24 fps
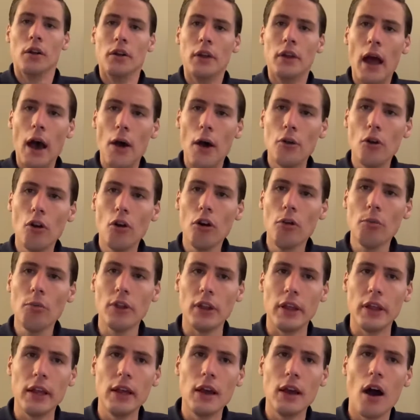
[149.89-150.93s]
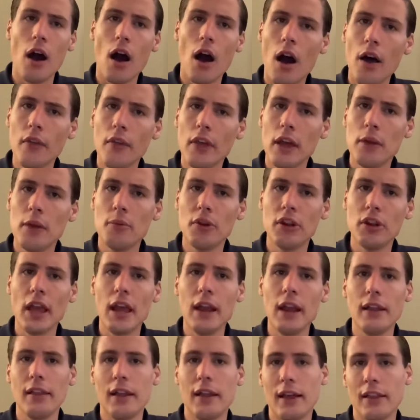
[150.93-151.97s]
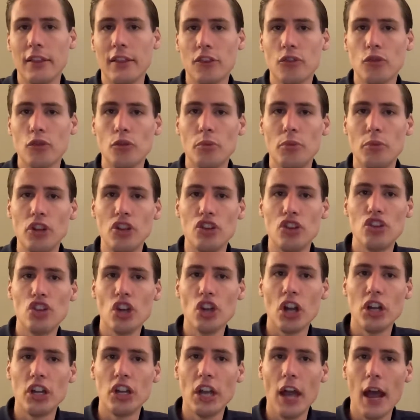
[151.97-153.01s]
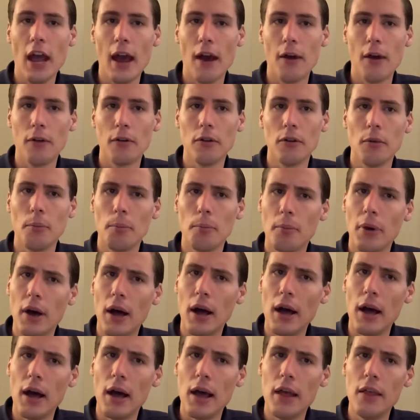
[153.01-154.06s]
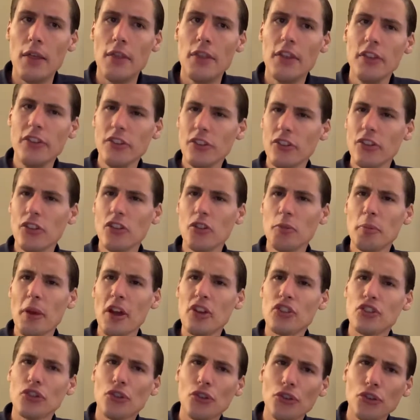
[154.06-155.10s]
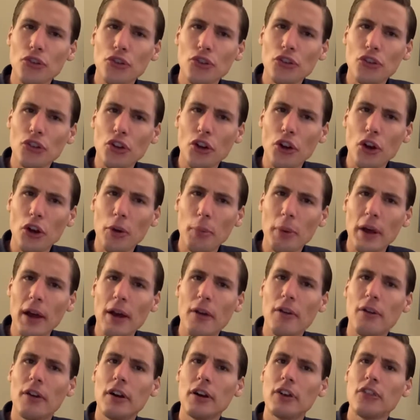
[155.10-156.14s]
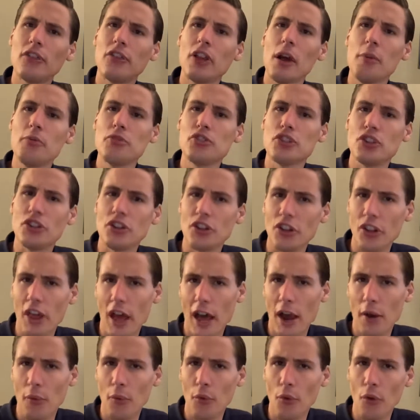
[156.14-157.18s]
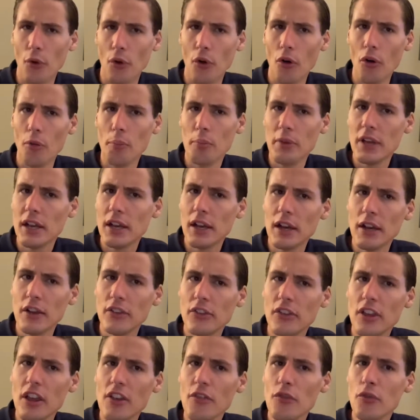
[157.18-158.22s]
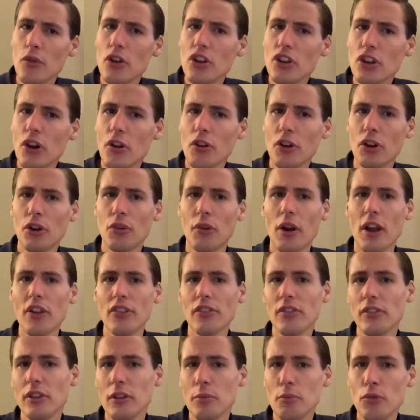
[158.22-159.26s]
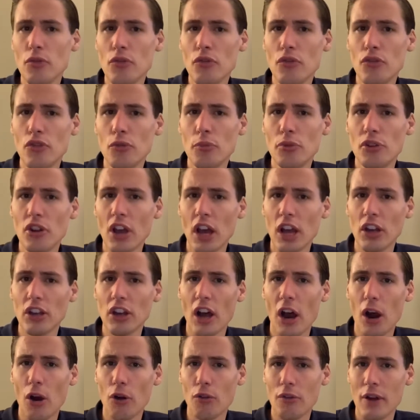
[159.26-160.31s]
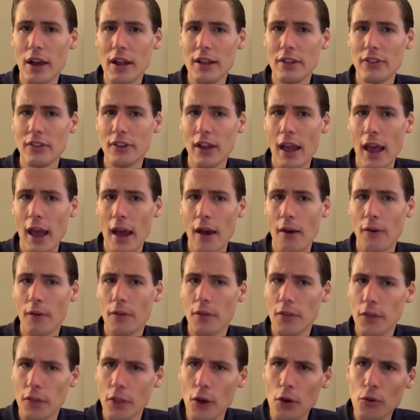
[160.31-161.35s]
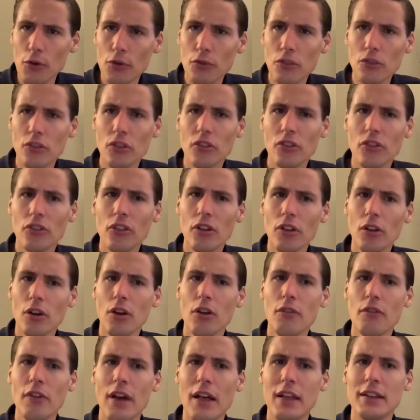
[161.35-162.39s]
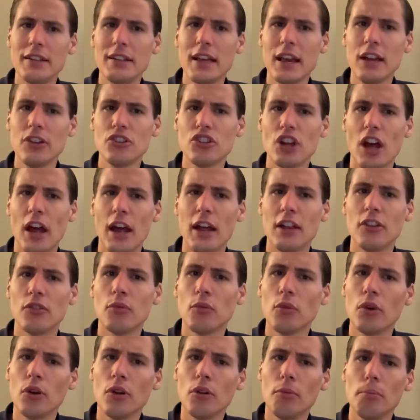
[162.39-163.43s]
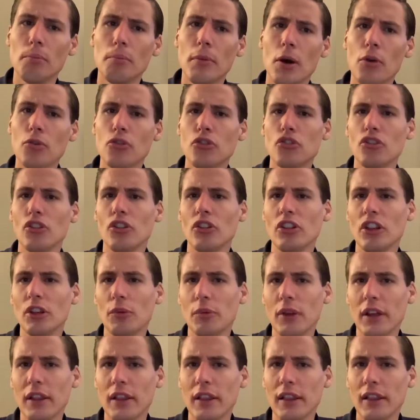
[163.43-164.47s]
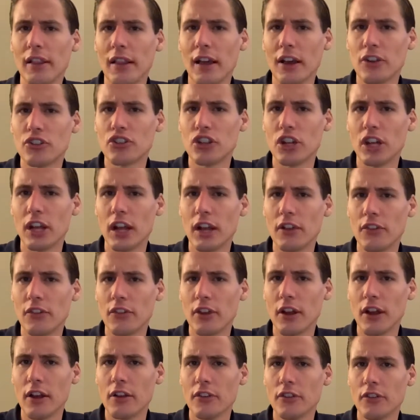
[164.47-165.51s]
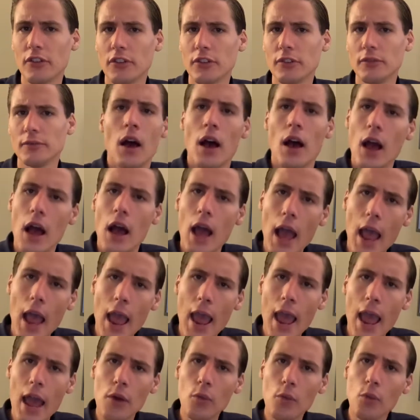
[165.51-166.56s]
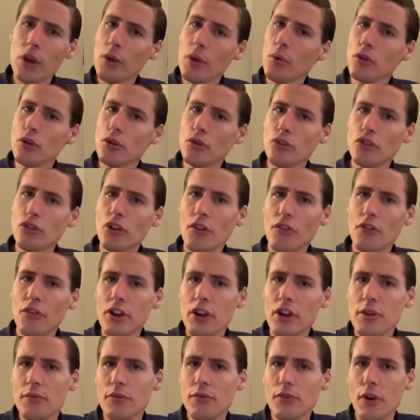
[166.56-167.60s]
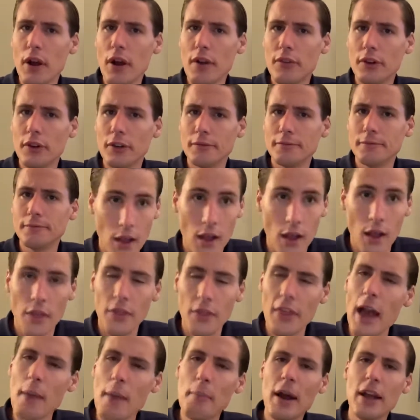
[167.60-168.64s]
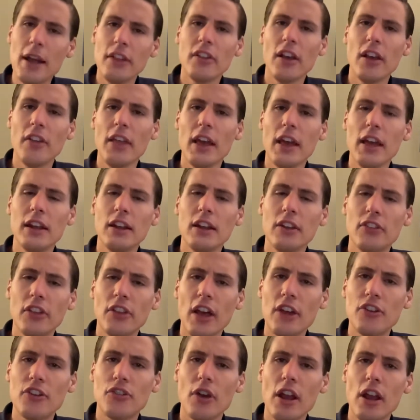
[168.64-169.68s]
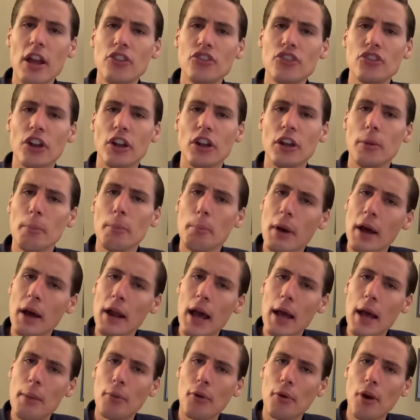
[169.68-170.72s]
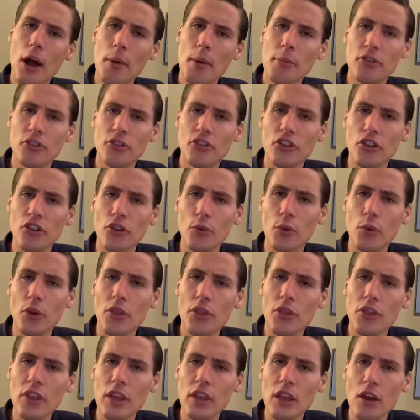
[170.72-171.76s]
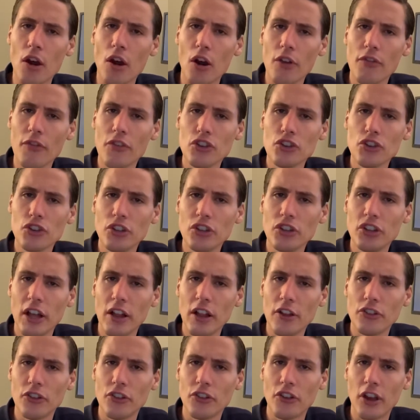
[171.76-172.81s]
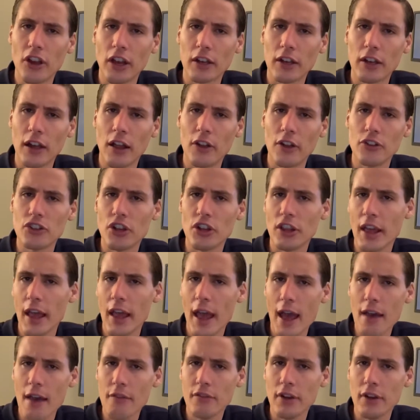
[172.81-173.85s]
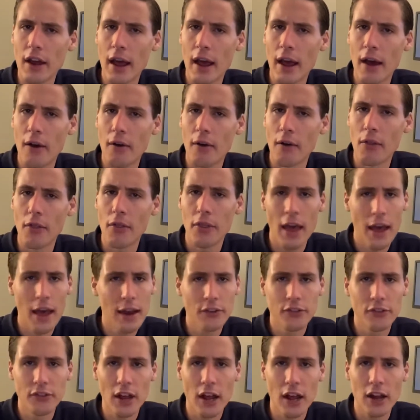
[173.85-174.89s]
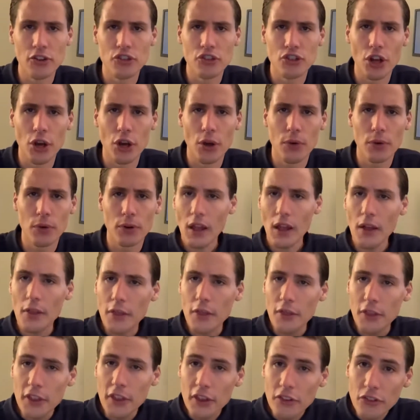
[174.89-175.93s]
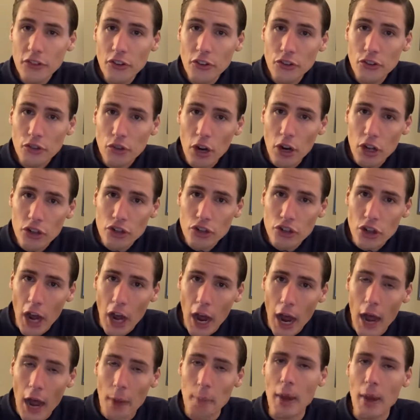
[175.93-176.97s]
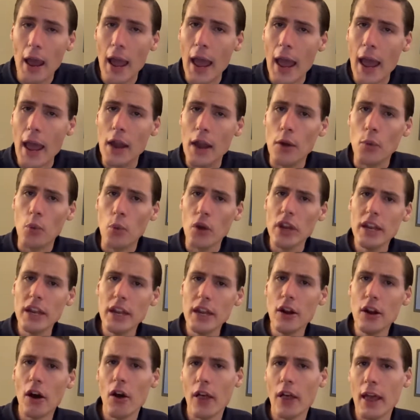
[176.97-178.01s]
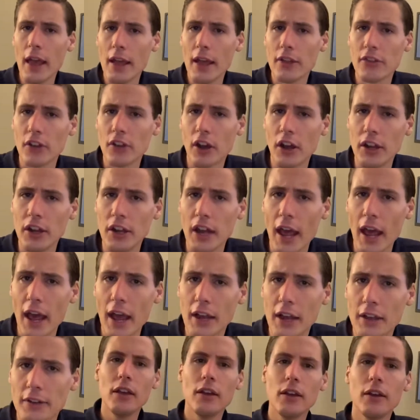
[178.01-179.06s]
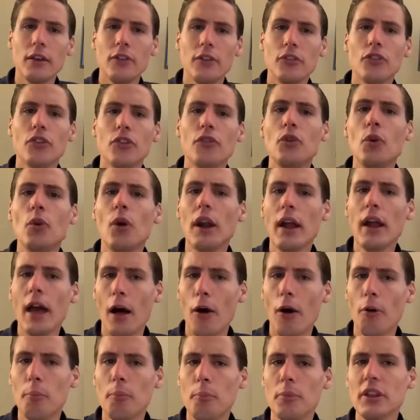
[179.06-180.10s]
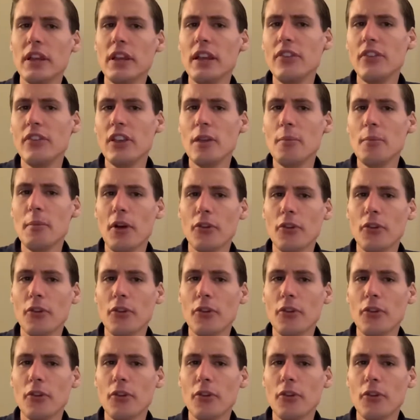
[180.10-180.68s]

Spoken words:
Now, normally, online brigading like this would be shut down, but this is a special star power exception to that rule, because if we don't aggressively move to protect our rights now, those Silicon Valley tech giants will most certainly rig the election against us, and we will lose our freedom forever. That might sound like an exaggeration, but I promise you, with the artificial intelligence technology they have now, that is not a joke. This is crunch time, and we need all hands on deck. So if you want to help, please email